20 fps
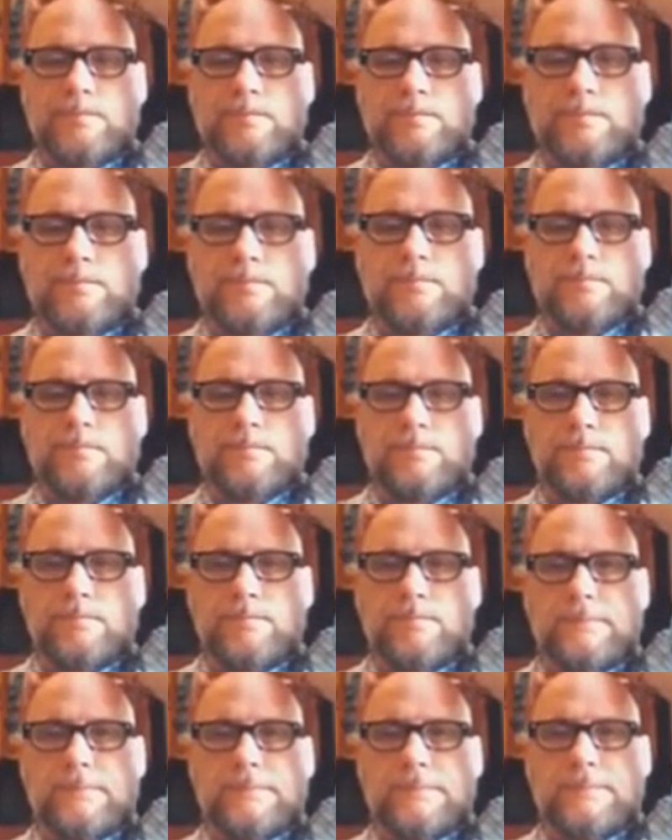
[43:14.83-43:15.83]

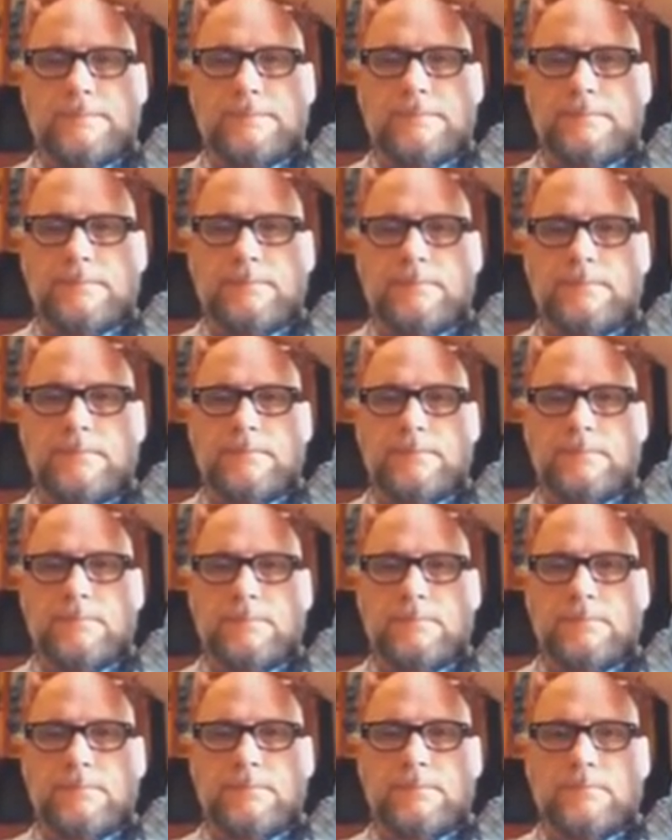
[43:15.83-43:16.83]

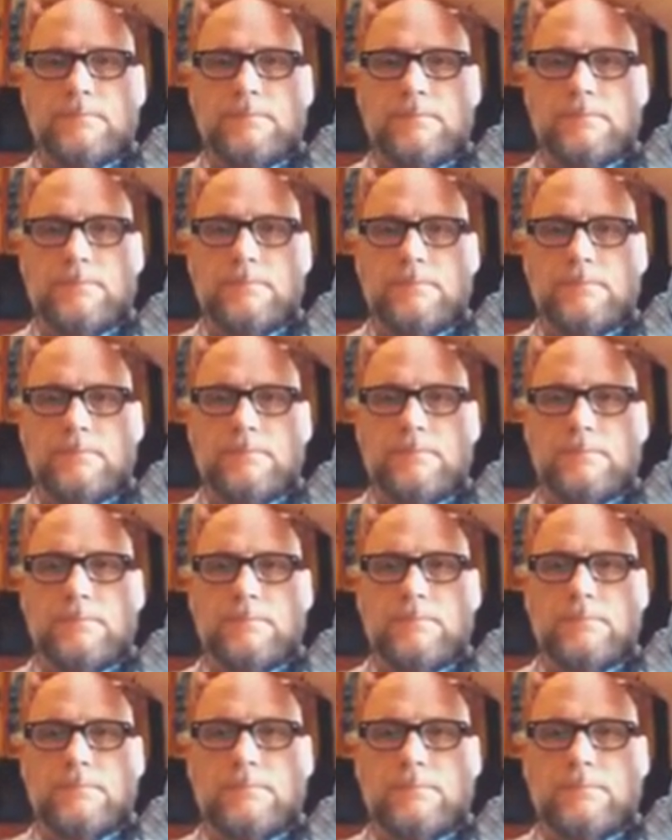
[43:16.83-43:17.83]

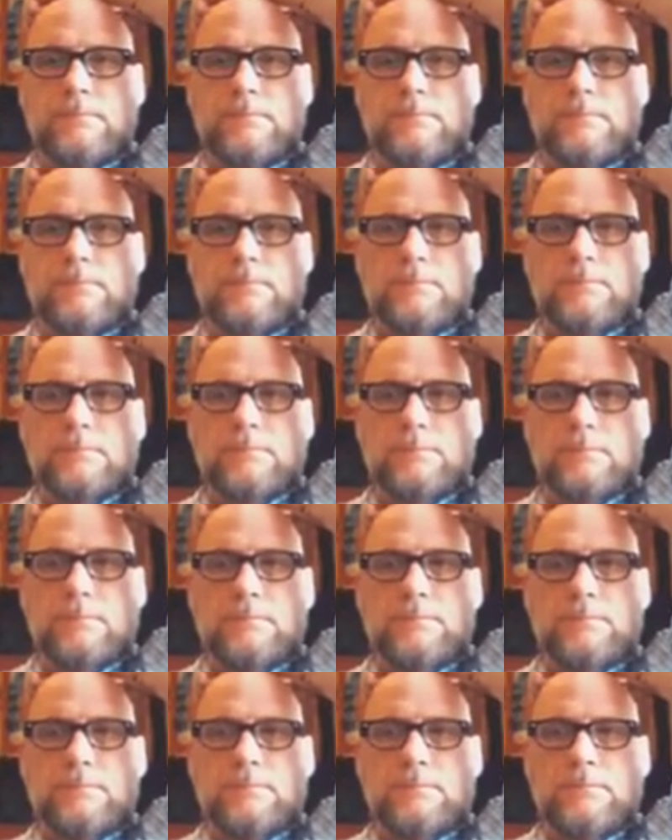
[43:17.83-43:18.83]

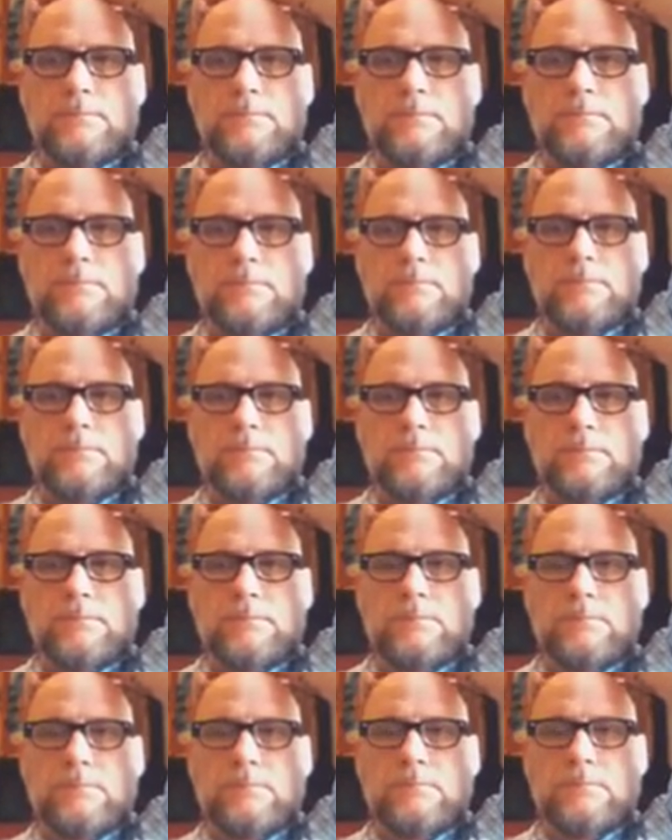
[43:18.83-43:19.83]

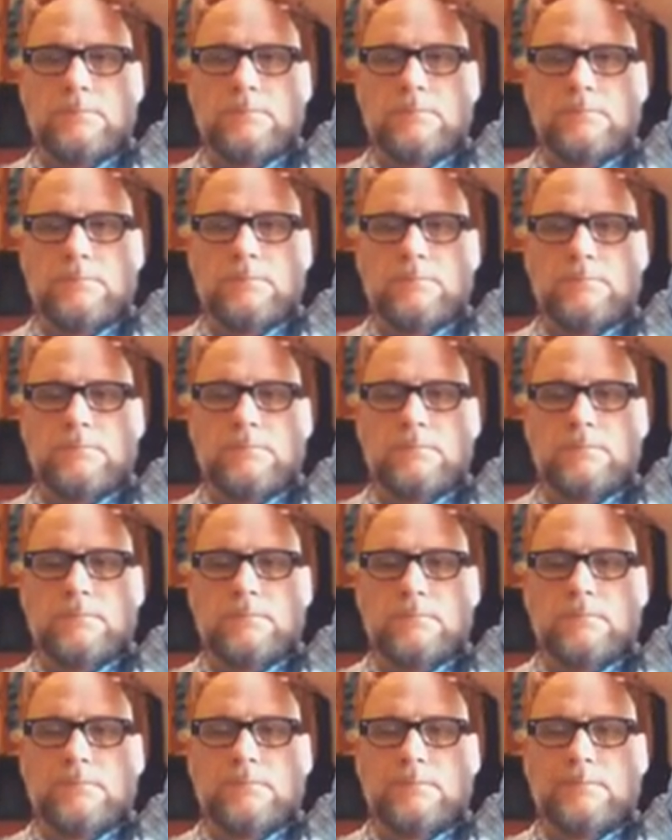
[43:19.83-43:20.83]

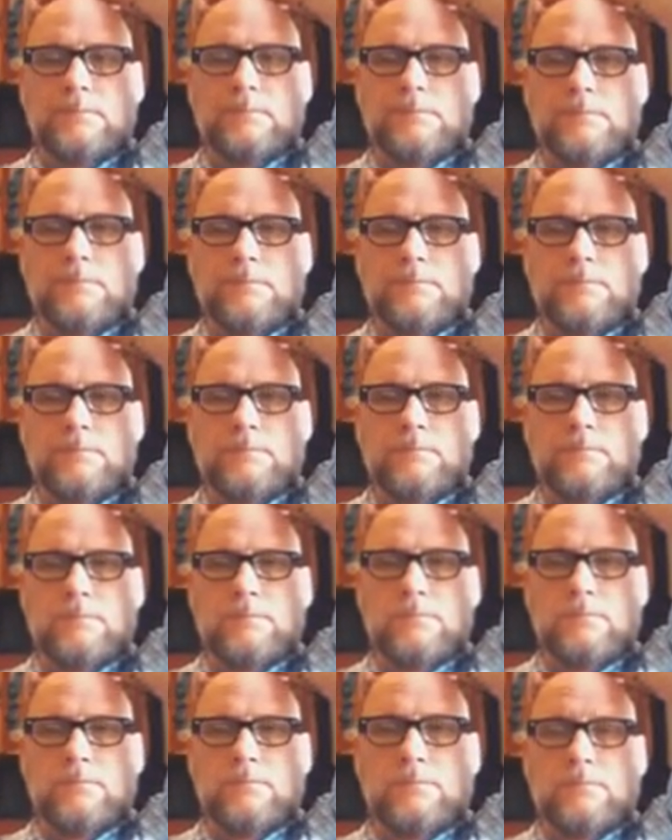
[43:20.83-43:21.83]

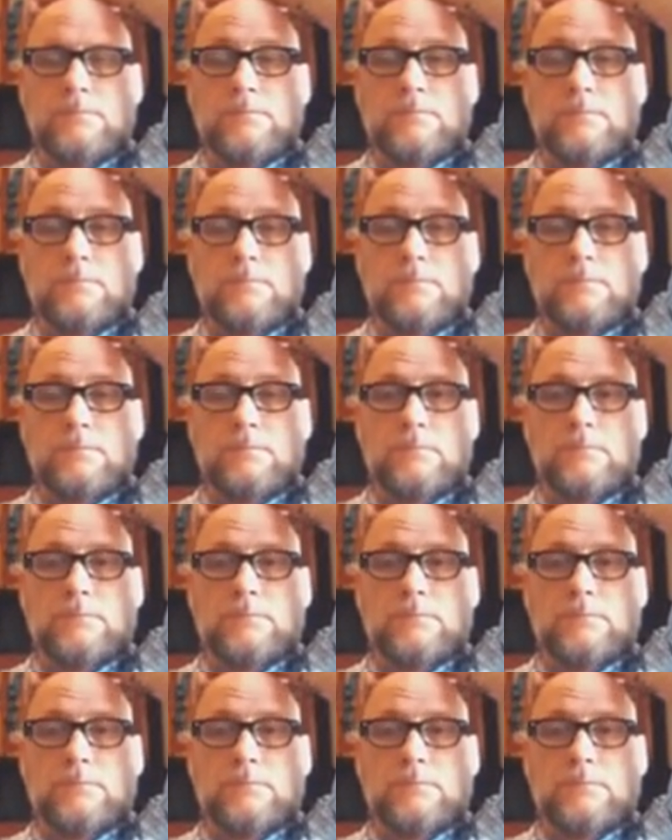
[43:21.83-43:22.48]
The person shown says nothing.